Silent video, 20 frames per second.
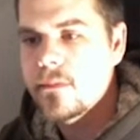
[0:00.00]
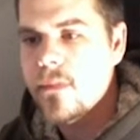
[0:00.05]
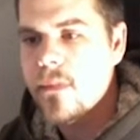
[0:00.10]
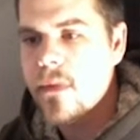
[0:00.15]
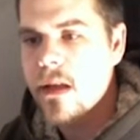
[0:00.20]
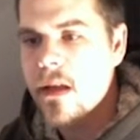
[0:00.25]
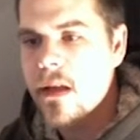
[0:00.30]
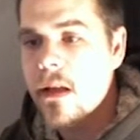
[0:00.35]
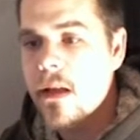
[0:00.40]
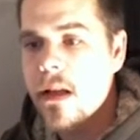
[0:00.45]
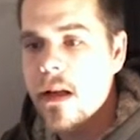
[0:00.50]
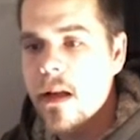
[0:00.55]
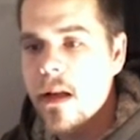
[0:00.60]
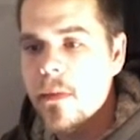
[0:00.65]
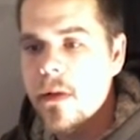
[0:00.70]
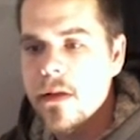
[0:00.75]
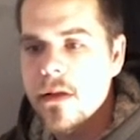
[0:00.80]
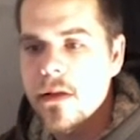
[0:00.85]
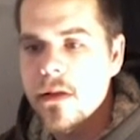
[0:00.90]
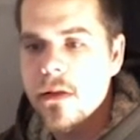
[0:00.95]
And I'm going
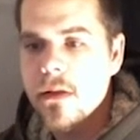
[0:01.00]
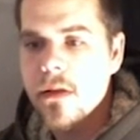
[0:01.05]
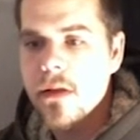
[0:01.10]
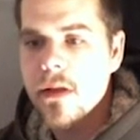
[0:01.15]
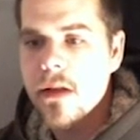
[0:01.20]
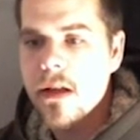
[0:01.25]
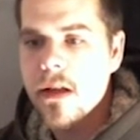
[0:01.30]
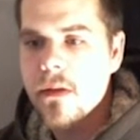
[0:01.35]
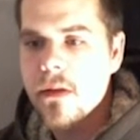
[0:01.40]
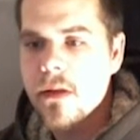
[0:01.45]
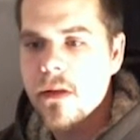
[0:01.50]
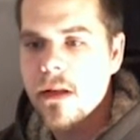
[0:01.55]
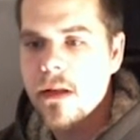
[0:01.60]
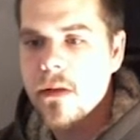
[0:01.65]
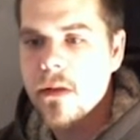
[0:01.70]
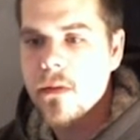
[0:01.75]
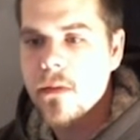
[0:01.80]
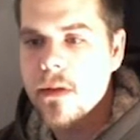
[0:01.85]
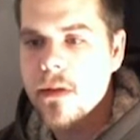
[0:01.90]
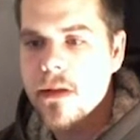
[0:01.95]
to show you that right here
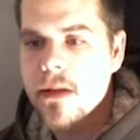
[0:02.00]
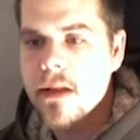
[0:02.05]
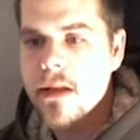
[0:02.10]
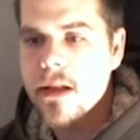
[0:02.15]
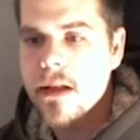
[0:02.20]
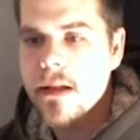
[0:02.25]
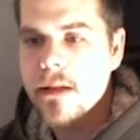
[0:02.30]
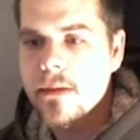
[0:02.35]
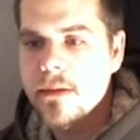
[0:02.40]
in 1 second.